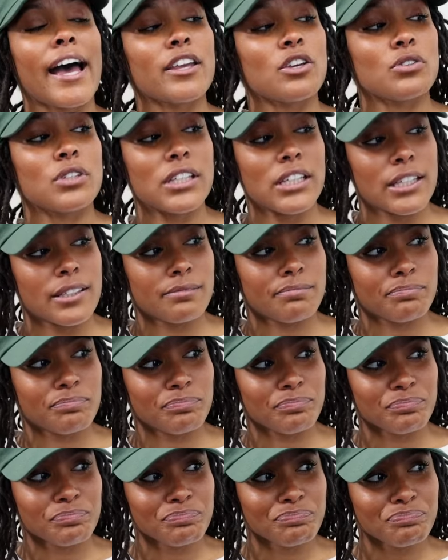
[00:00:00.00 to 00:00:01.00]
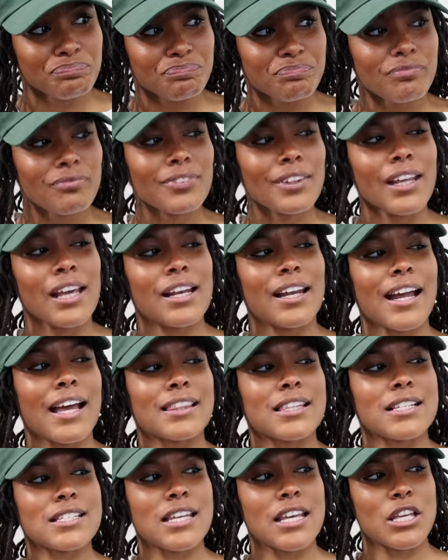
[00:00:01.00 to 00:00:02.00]
U D. Mm-hmm. And I got
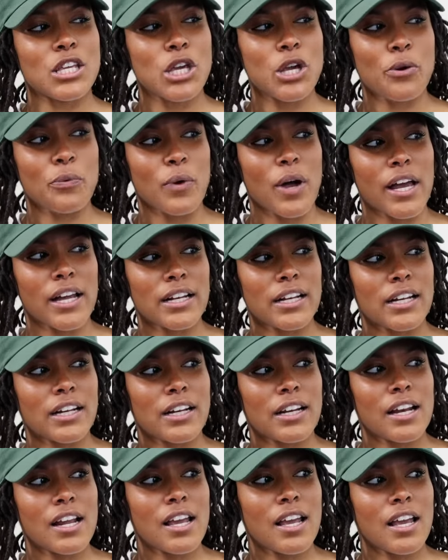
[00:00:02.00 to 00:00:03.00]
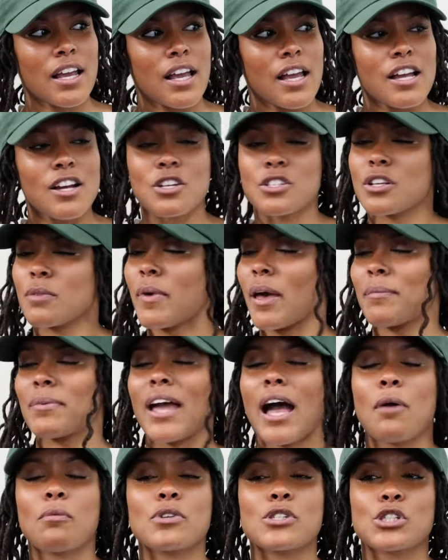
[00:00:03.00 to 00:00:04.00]
the ten-year one. So, baby,
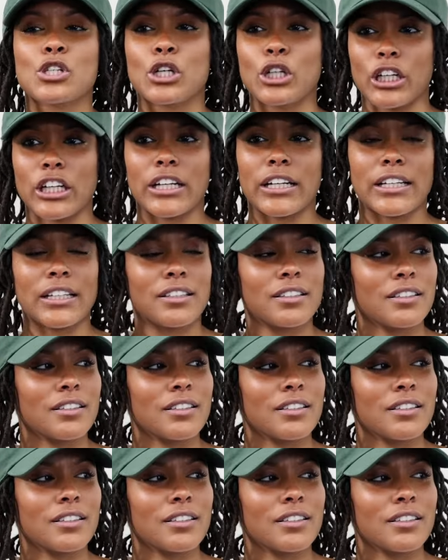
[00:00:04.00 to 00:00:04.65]
I was good.